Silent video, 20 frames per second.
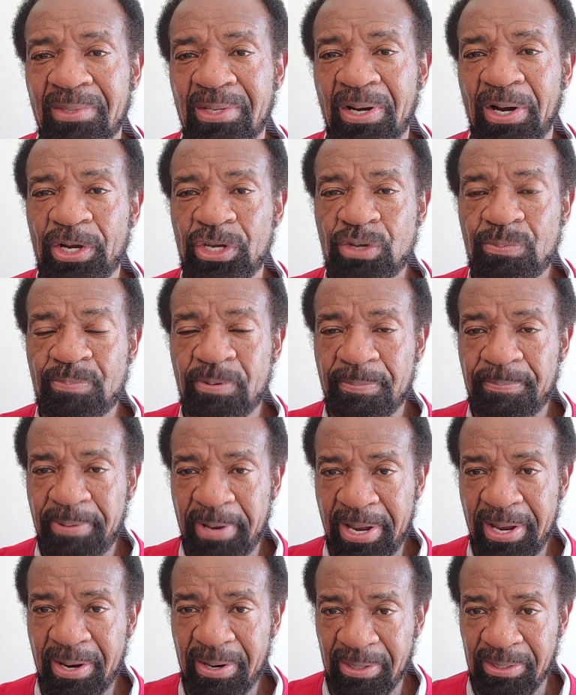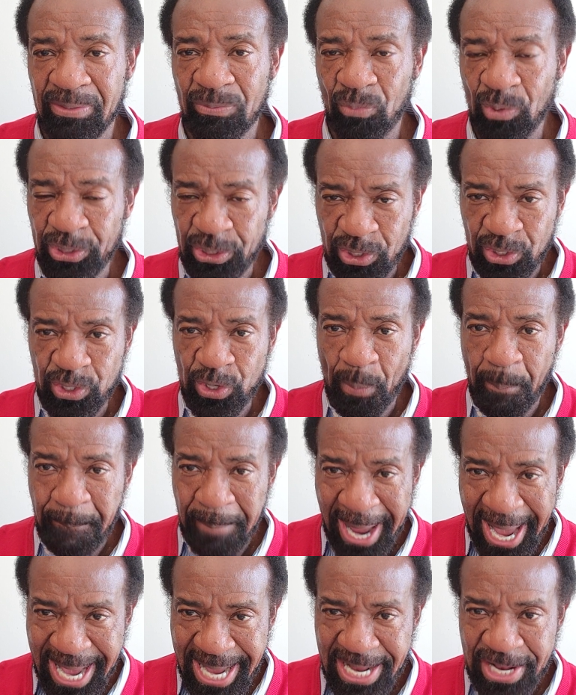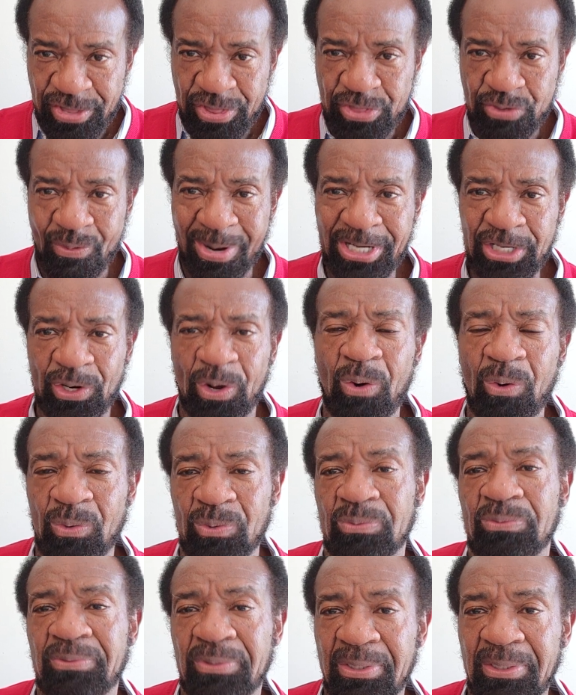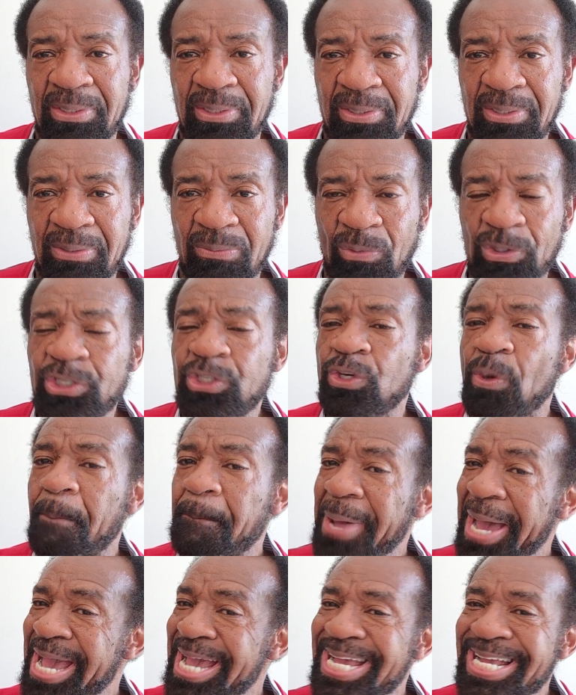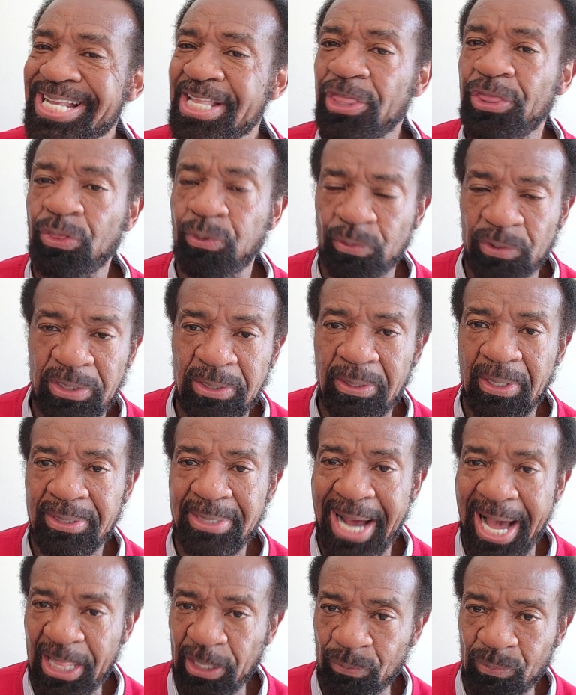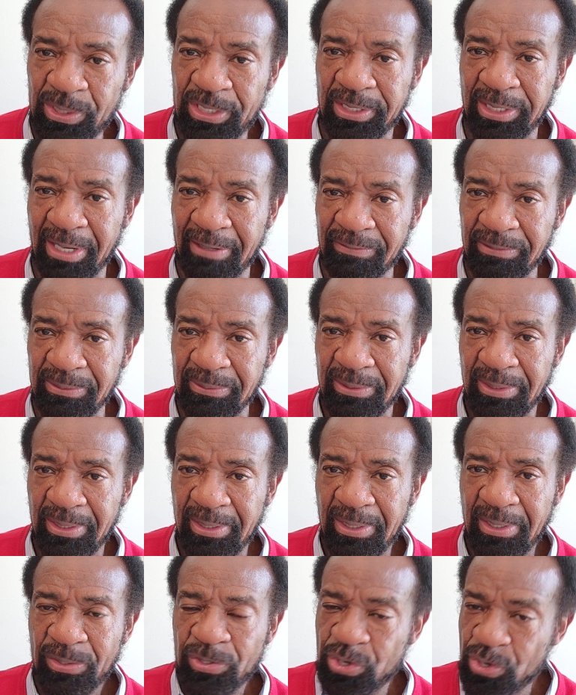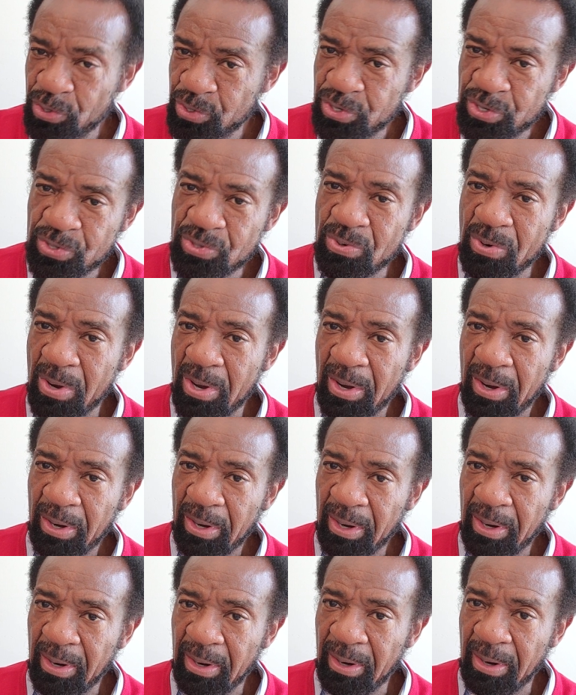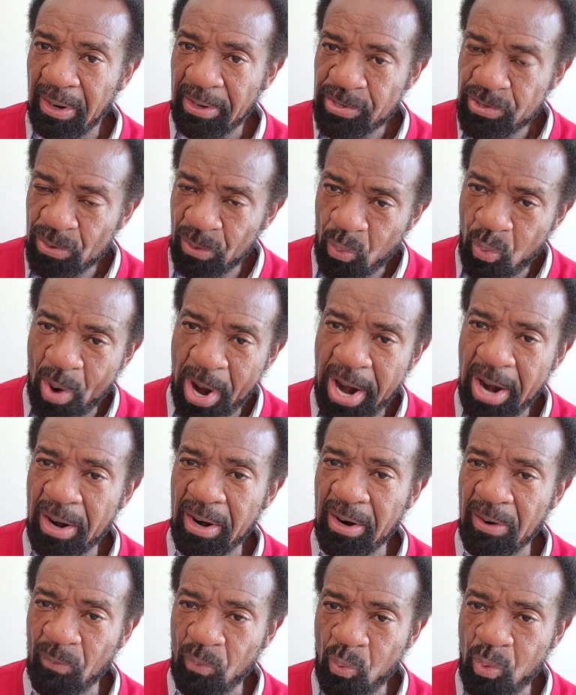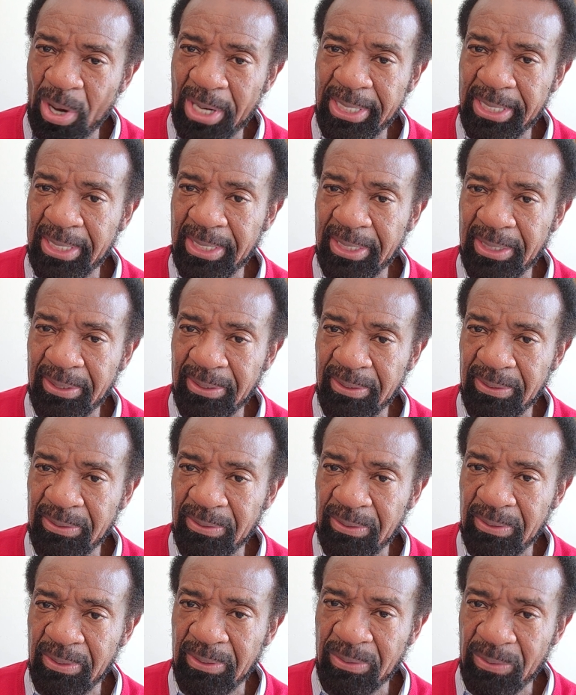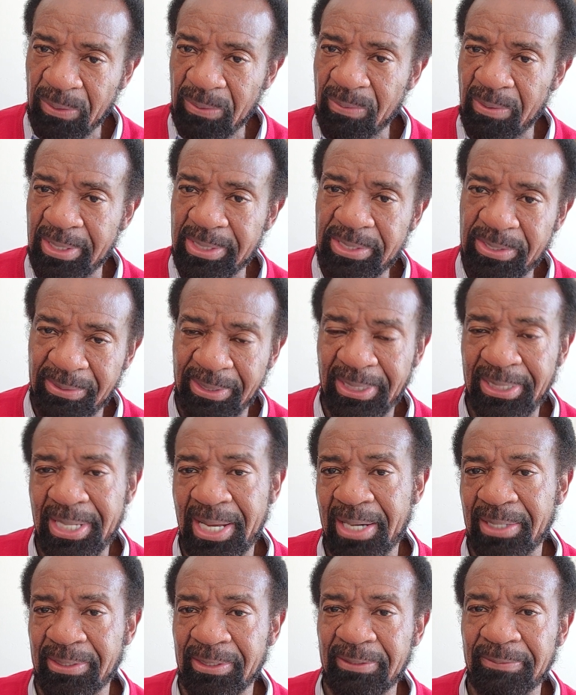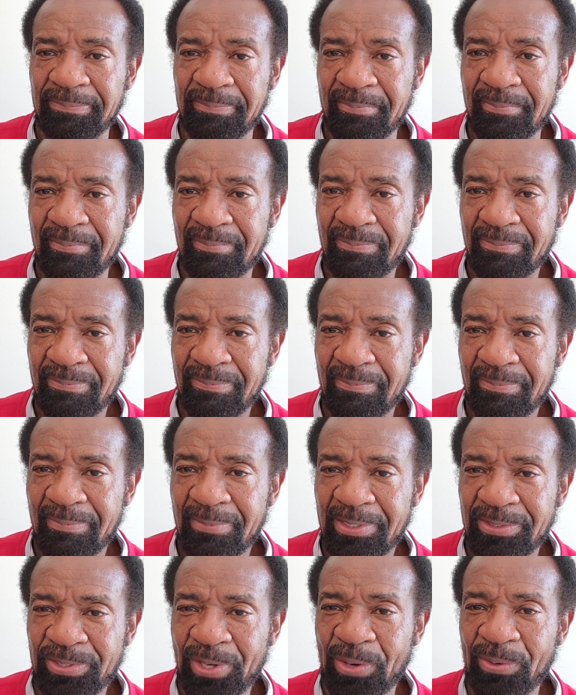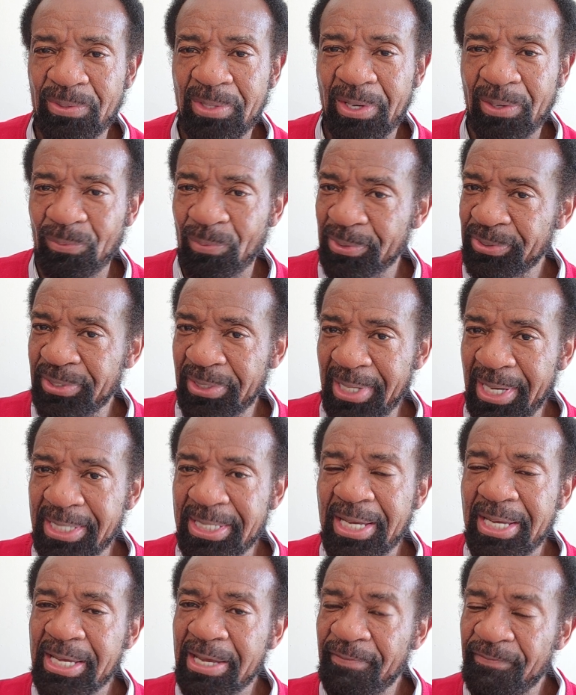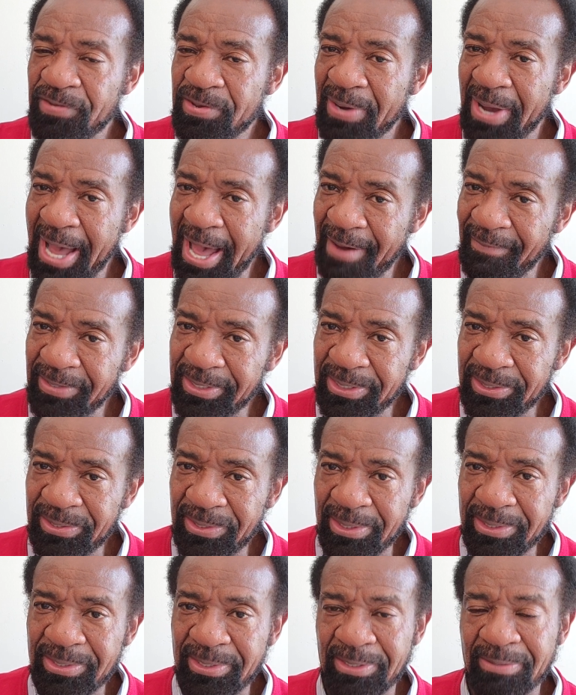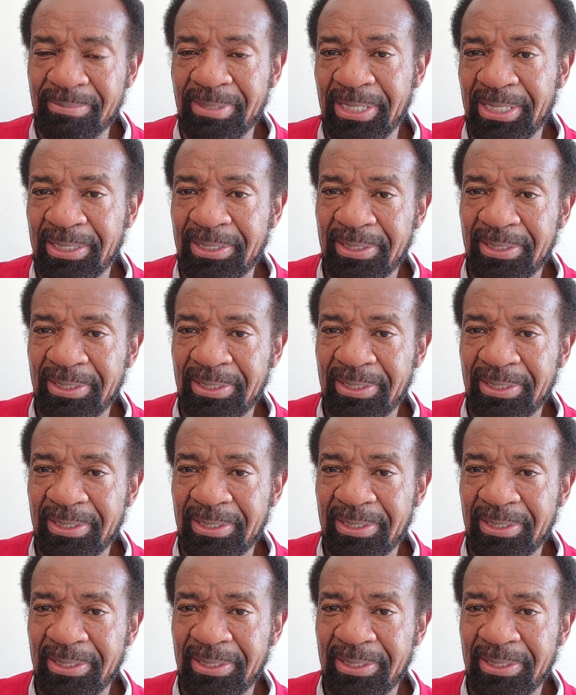are you prepared? What's your pain threshold? What's your pain tolerance level? Are you aware of what you're going to encounter? So once again, if you have a decision to make,